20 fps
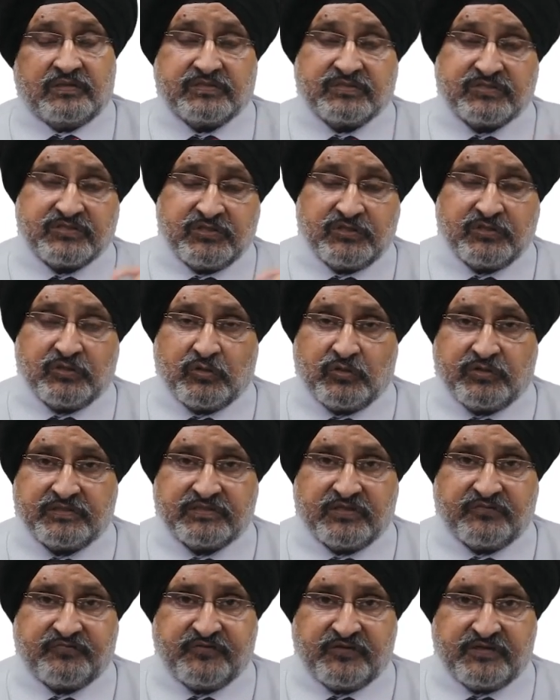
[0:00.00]
0 is
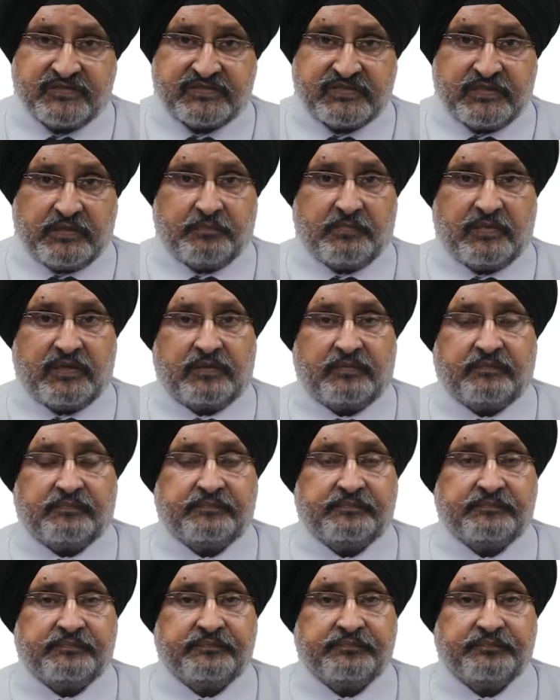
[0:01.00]
the first number.
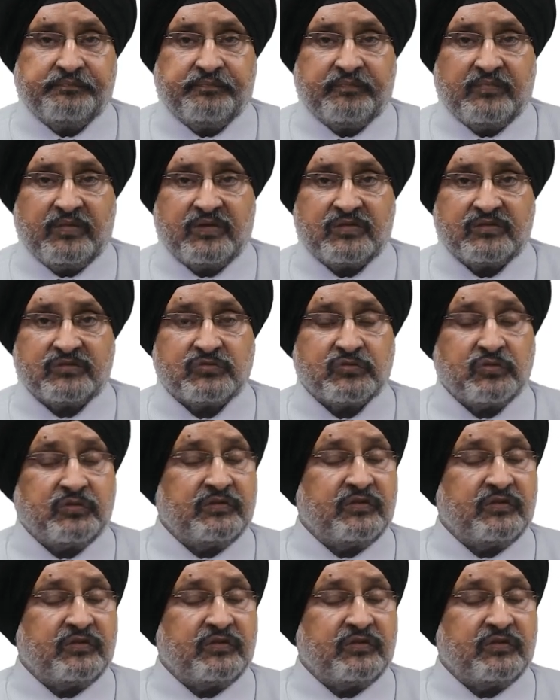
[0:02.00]
So